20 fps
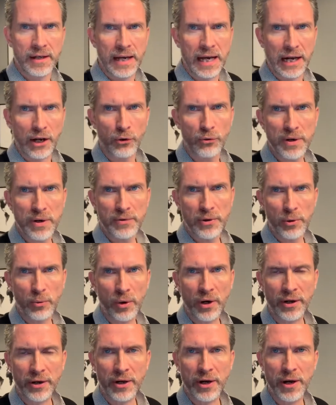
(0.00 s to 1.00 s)
Hello
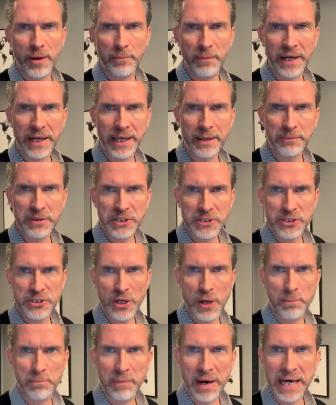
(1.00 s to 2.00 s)
everyone, my name is
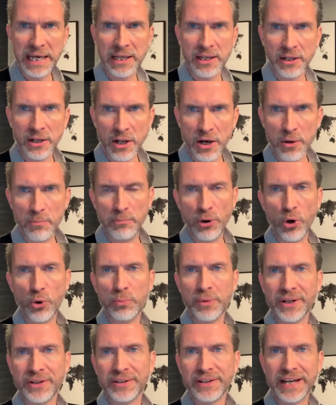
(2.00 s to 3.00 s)
Mikael
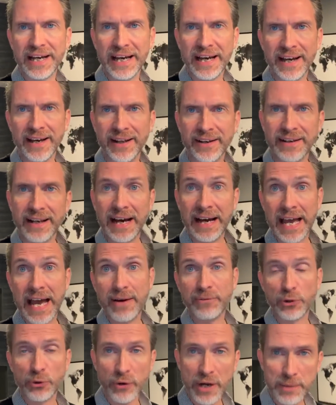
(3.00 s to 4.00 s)
Boman and I
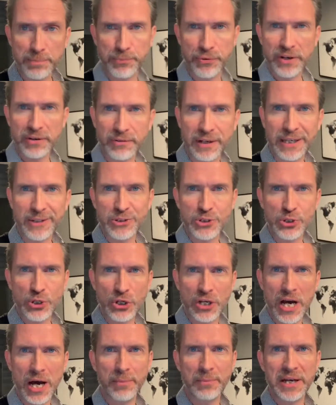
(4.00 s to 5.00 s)
have the great privilege to
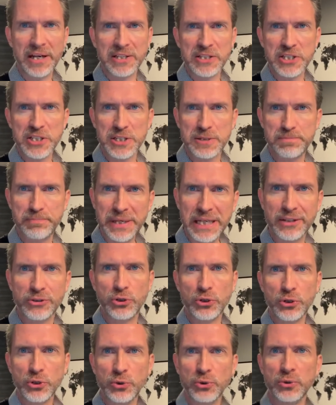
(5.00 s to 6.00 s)
come and speak
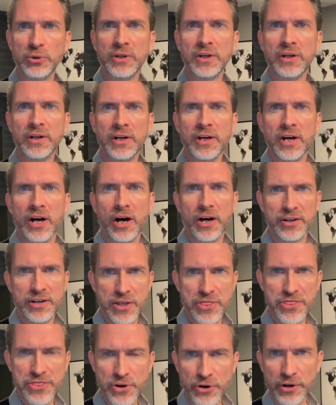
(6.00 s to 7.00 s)
to you on the
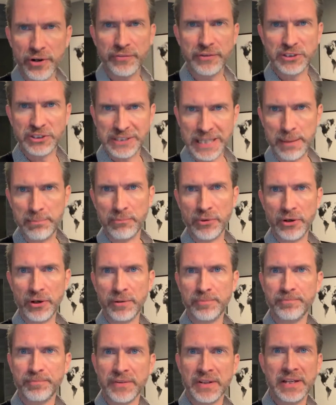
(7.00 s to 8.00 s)
3rd of
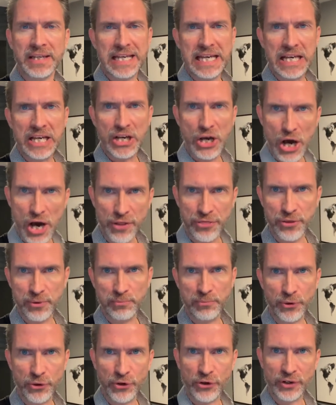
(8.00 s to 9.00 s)
December in
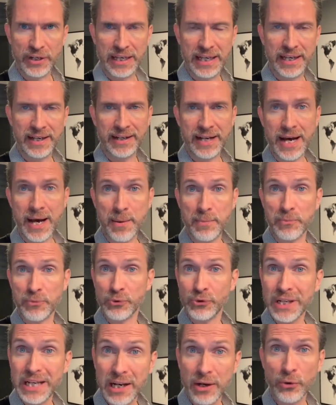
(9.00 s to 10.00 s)
Gothenburg, and I'm
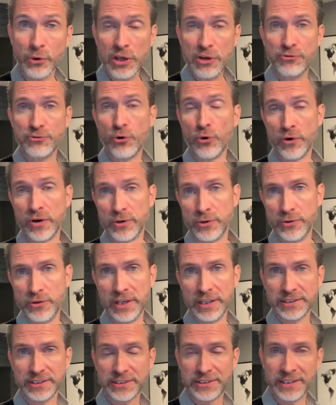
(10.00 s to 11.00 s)
really looking forward to
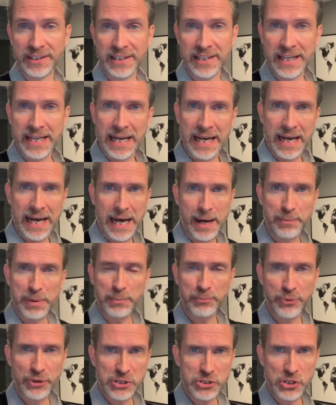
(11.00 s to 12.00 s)
this. I've
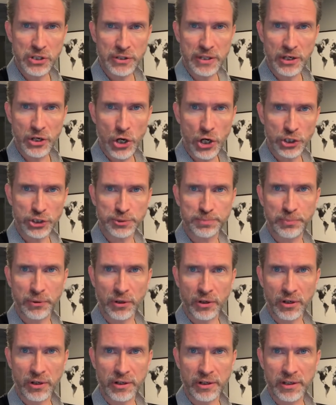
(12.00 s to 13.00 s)
been preaching the
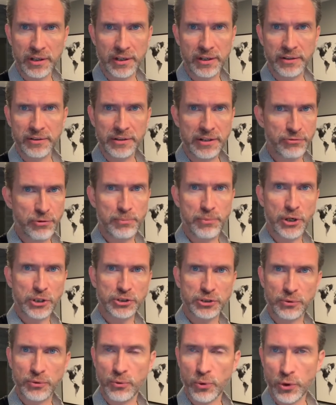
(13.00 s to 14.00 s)
gospel in different
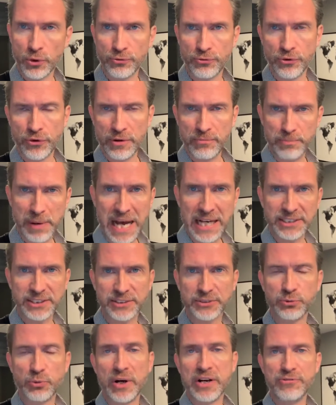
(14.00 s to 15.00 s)
parts of the world for the
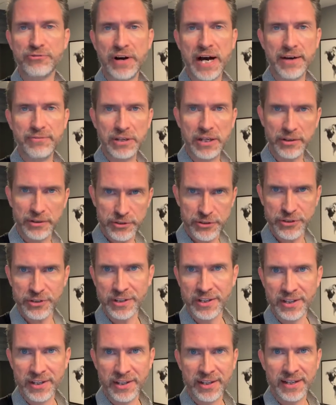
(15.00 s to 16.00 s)
past 25 years,
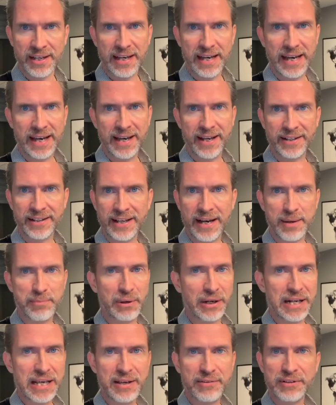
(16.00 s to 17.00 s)
and I
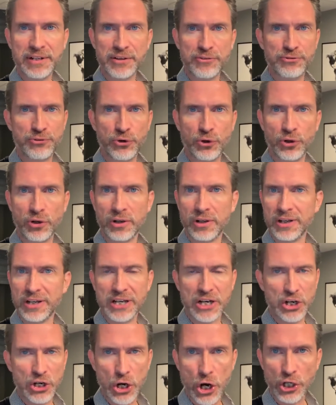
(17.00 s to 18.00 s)
believe in the full
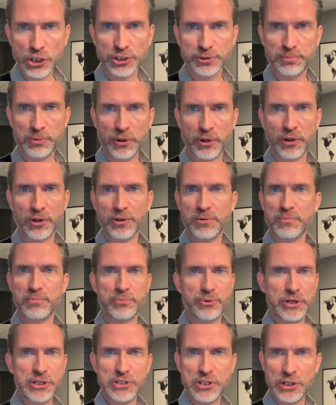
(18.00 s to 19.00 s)
gospel,
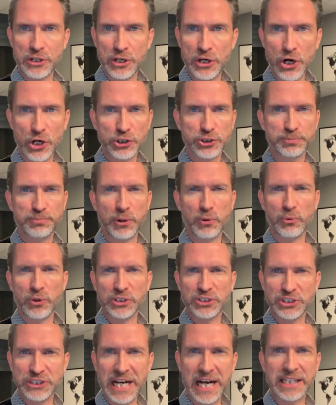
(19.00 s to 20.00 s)
preaching the gospel
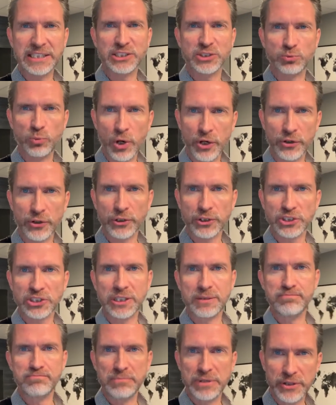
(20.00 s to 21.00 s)
where signs, wonders
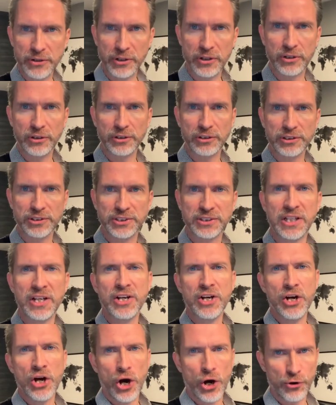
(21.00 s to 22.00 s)
and miracles
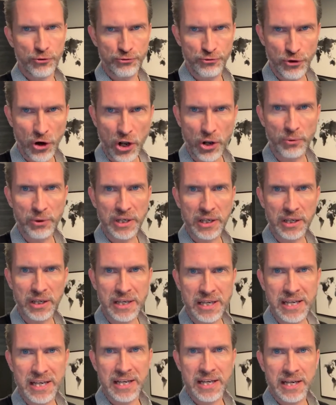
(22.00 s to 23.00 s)
are following
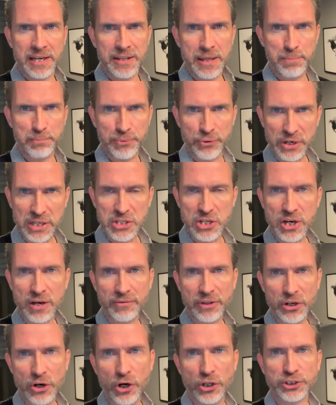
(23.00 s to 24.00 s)
the preaching
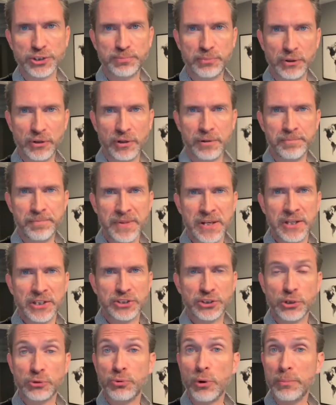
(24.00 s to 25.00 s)
of the gospel.
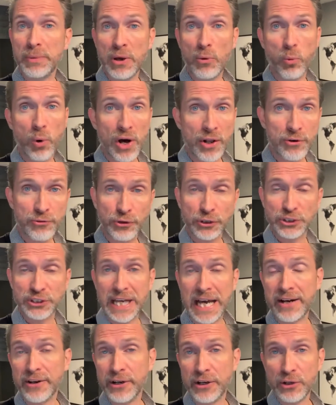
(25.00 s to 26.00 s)
So it will be a wonderful
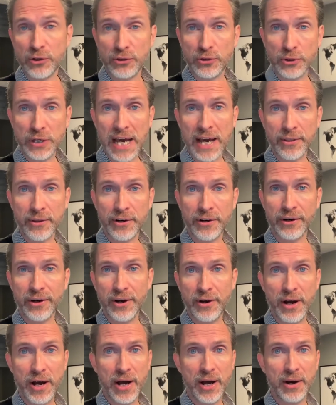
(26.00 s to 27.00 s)
Saturday
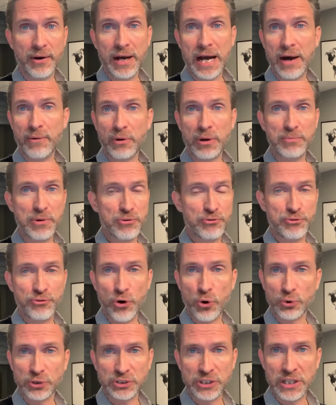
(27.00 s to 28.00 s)
together. I will be
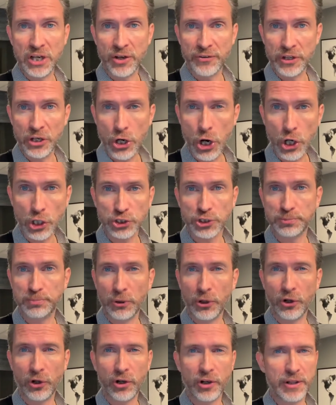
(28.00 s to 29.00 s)
focusing on the
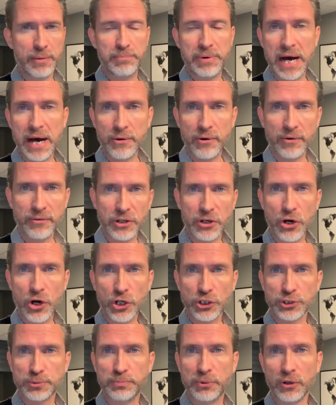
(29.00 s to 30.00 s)
gospel, the power of the
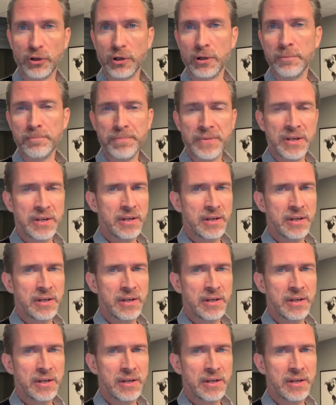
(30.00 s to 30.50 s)
gospel.